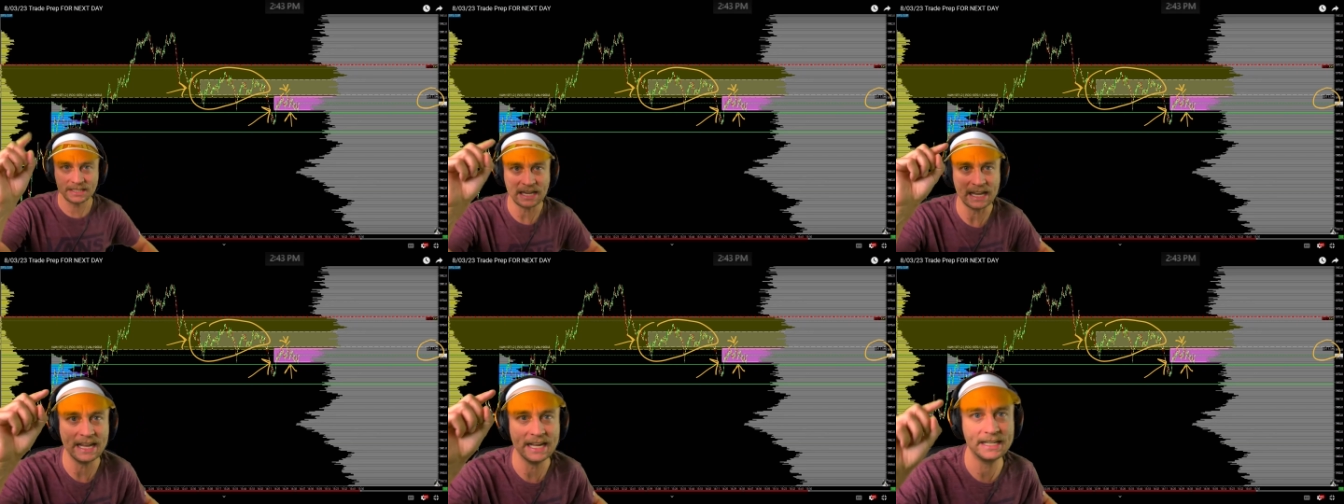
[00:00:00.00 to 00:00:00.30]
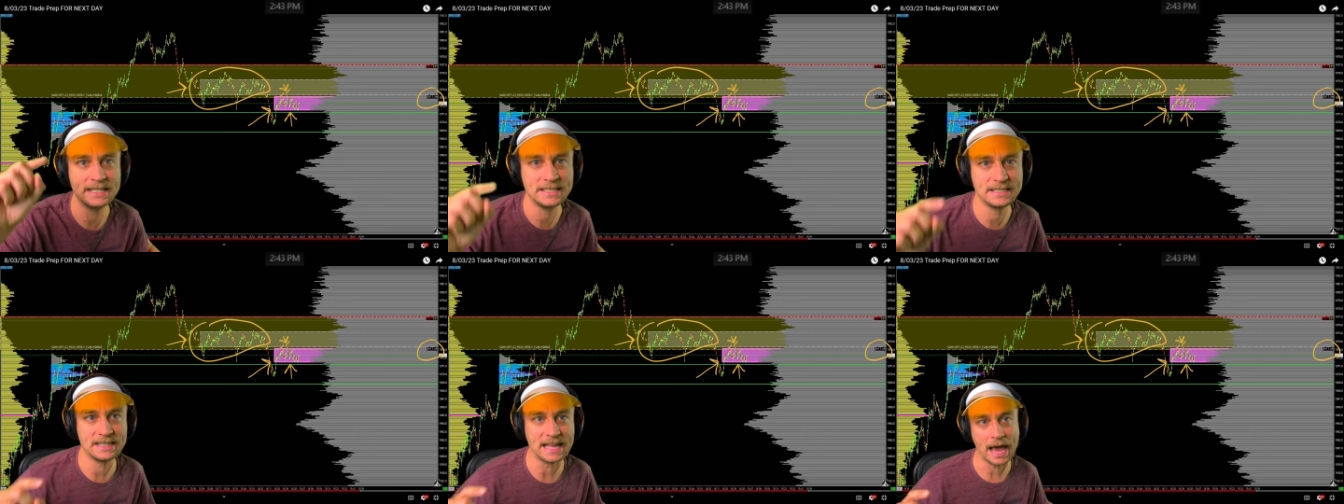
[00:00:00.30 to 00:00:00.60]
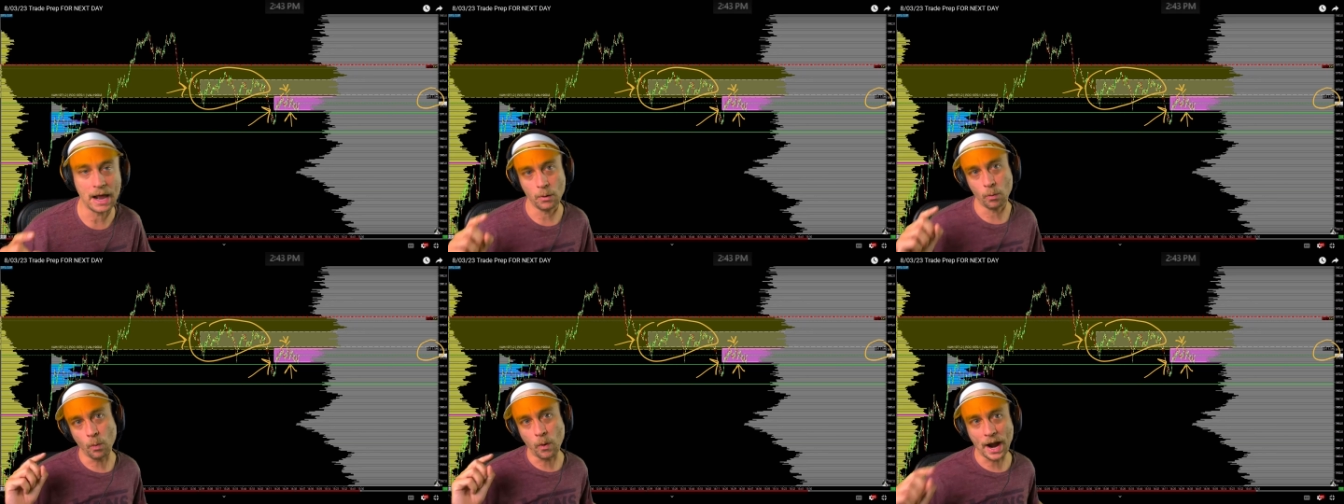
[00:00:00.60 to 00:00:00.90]
hits
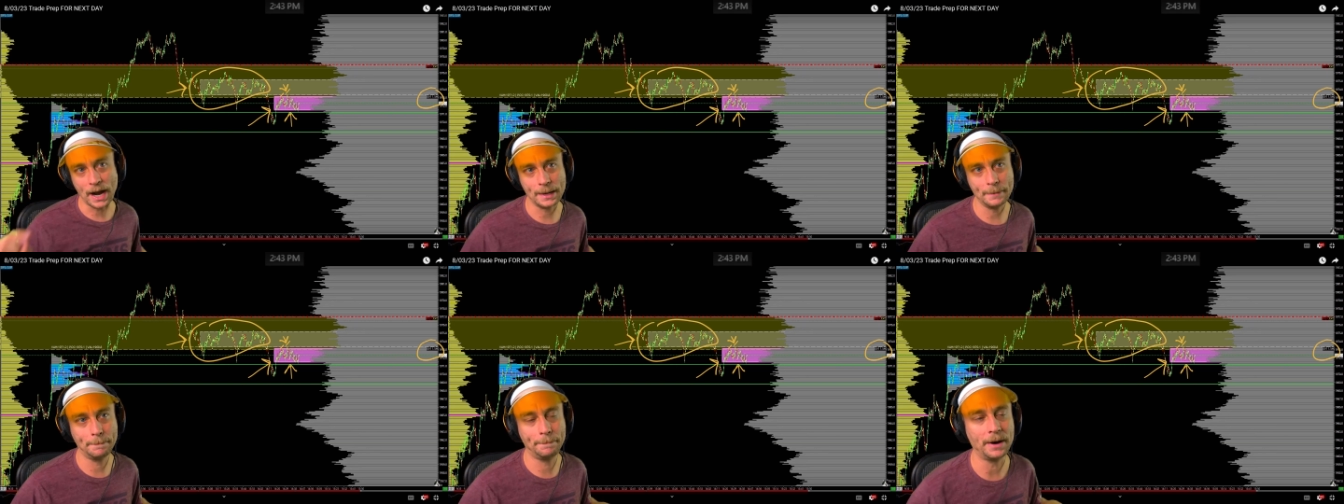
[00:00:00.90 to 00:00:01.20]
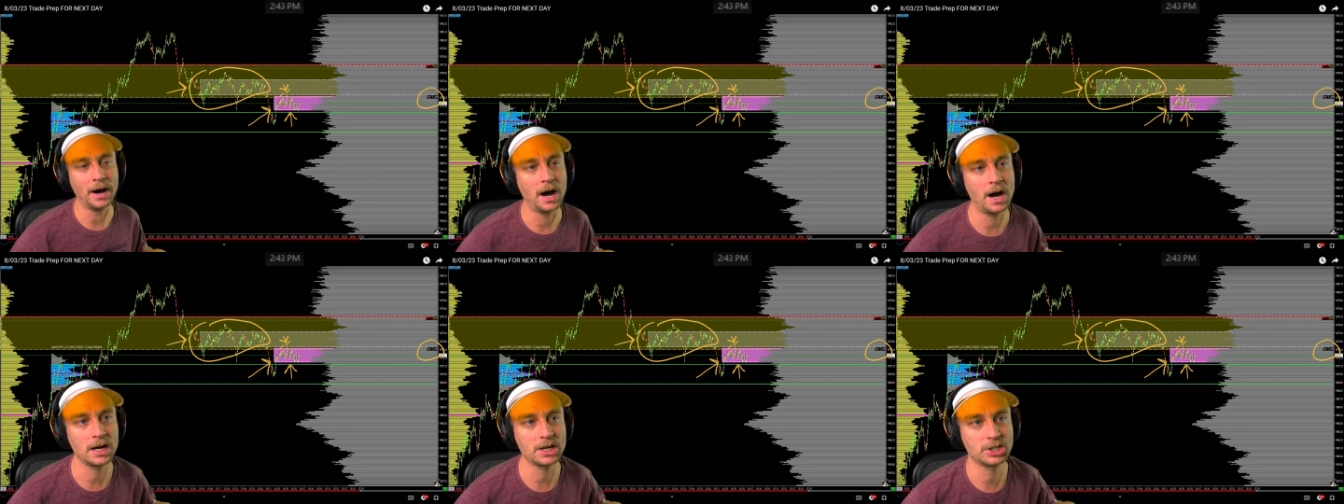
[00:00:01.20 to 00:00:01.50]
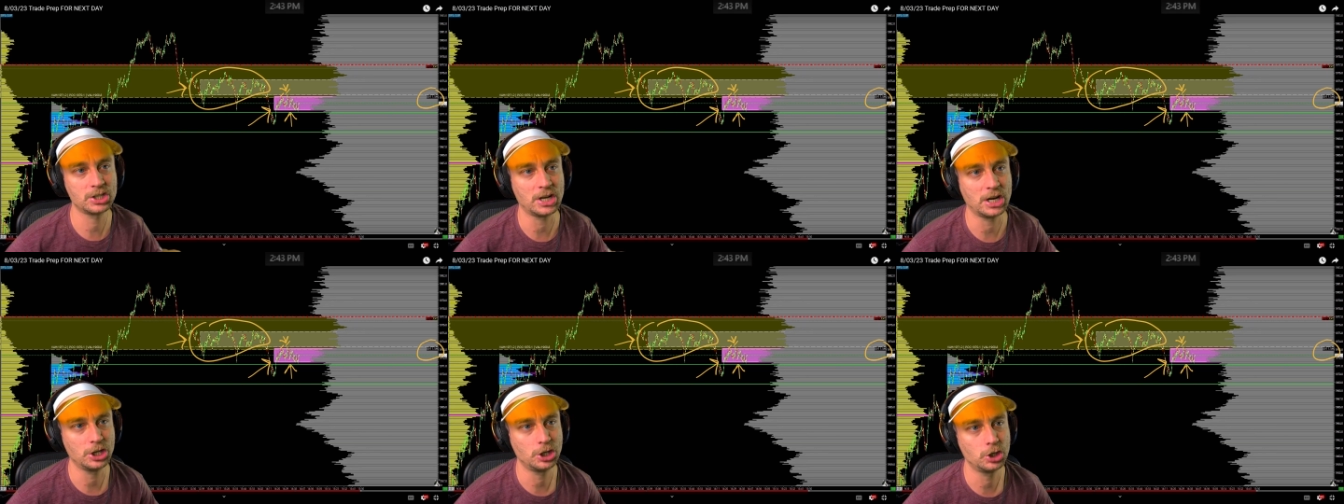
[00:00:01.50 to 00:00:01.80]
that white
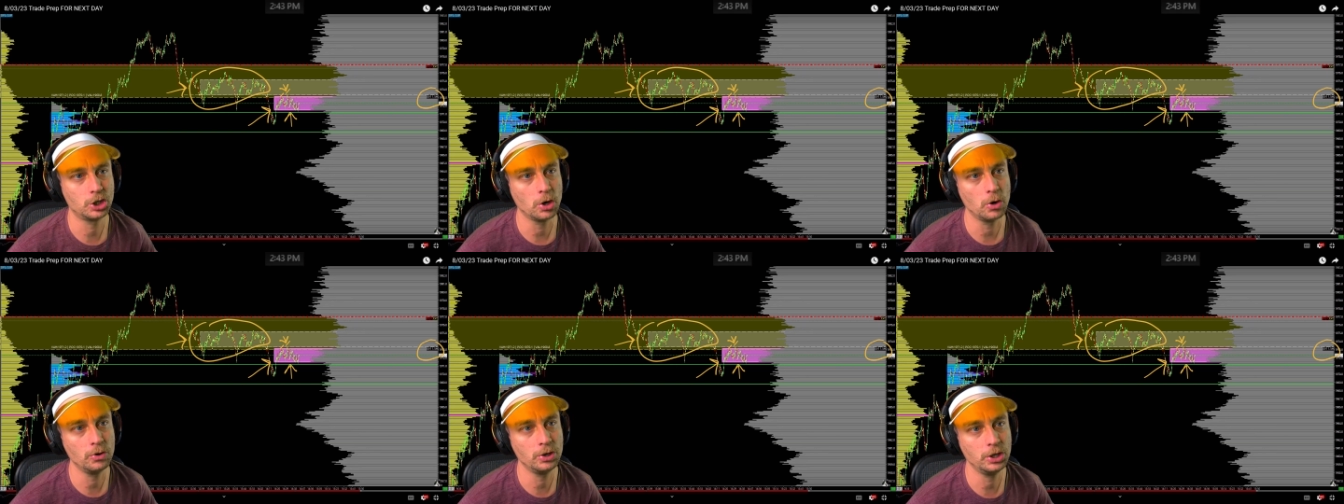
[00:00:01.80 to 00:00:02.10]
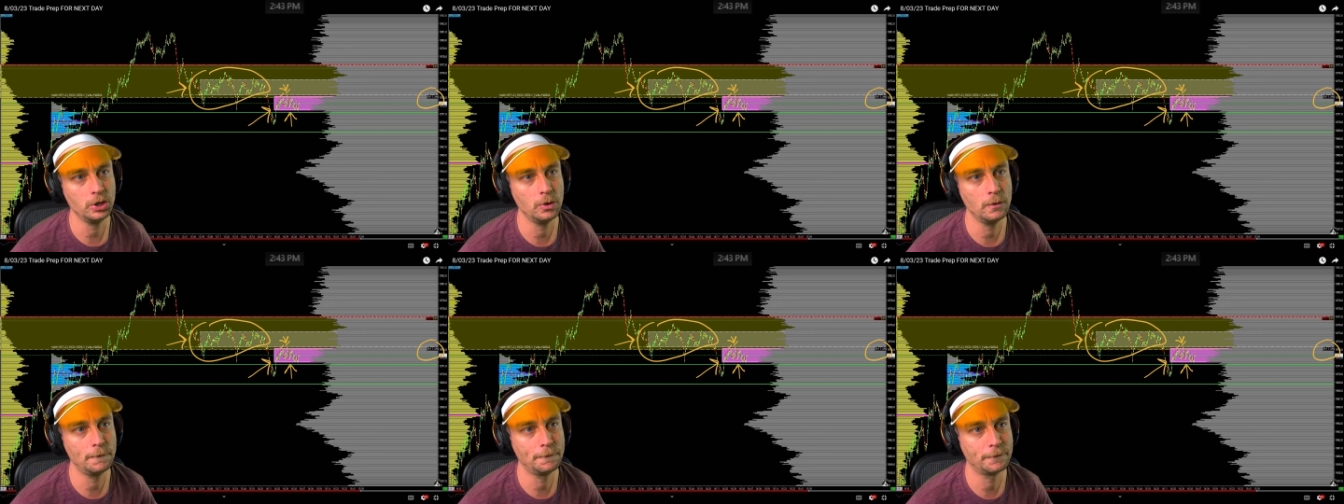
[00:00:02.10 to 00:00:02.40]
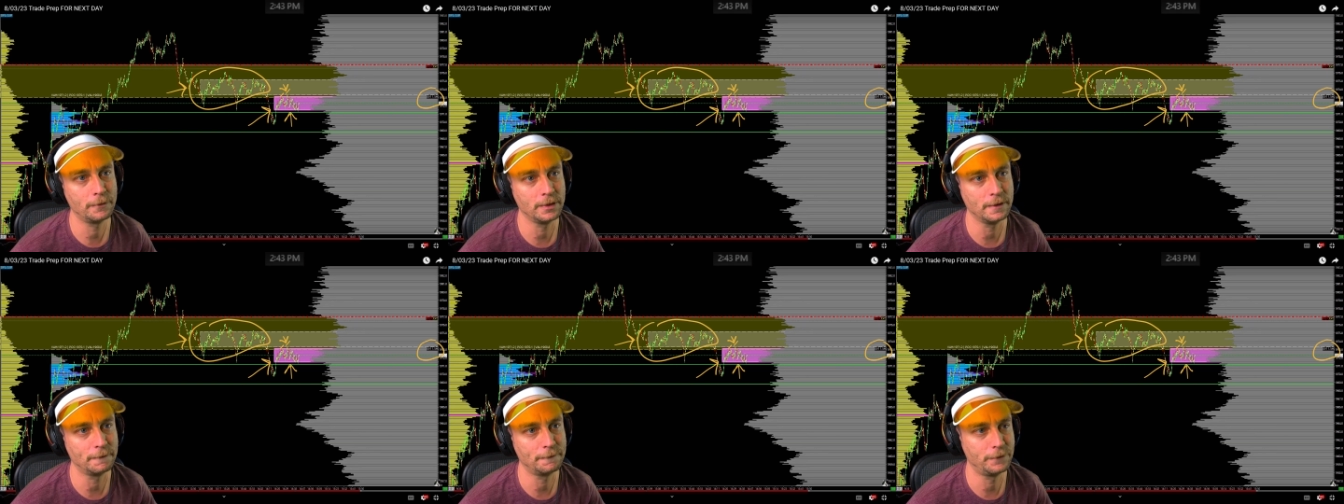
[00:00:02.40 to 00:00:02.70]
box I showed you
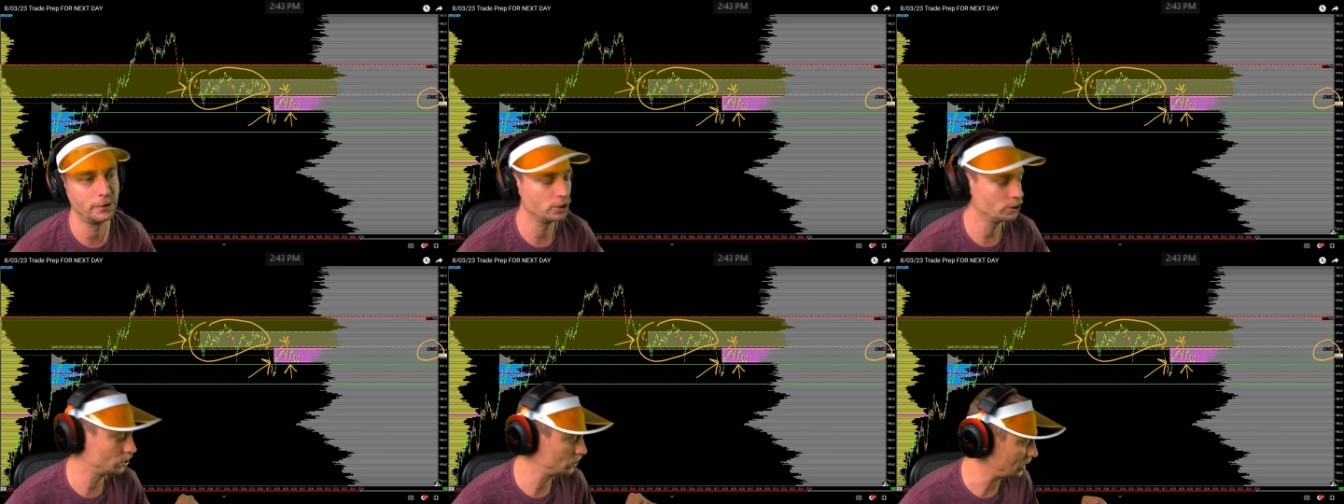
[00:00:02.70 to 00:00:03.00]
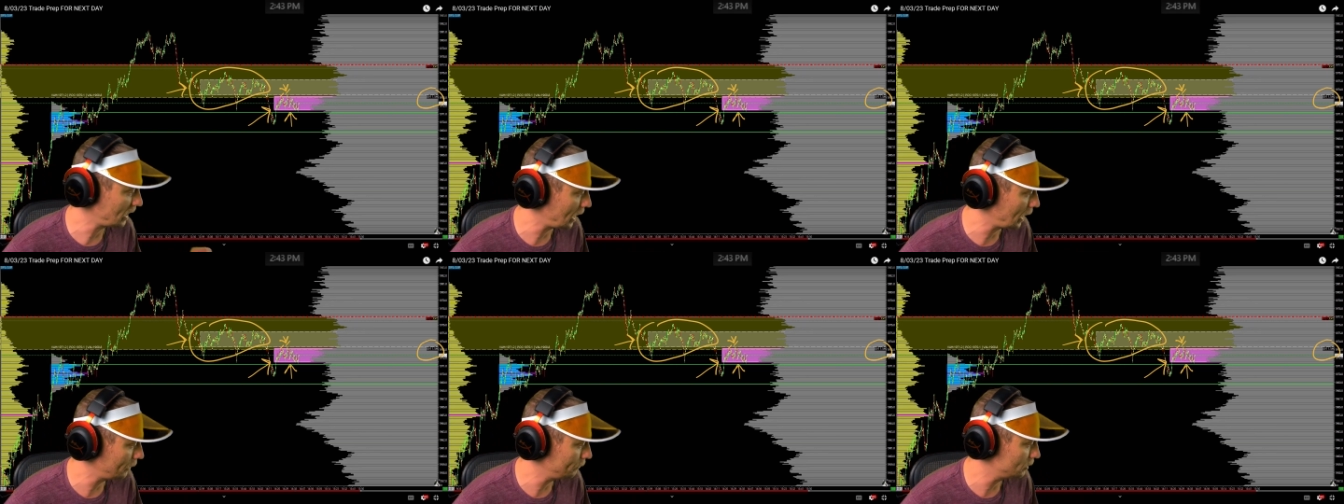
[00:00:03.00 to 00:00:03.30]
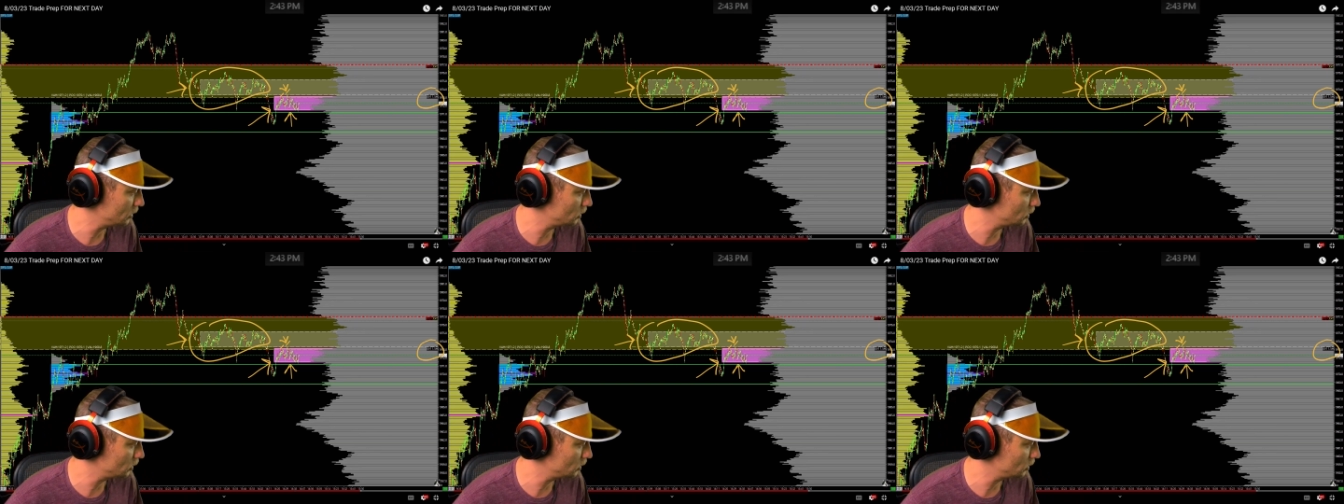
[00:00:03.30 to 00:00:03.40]
for the first time as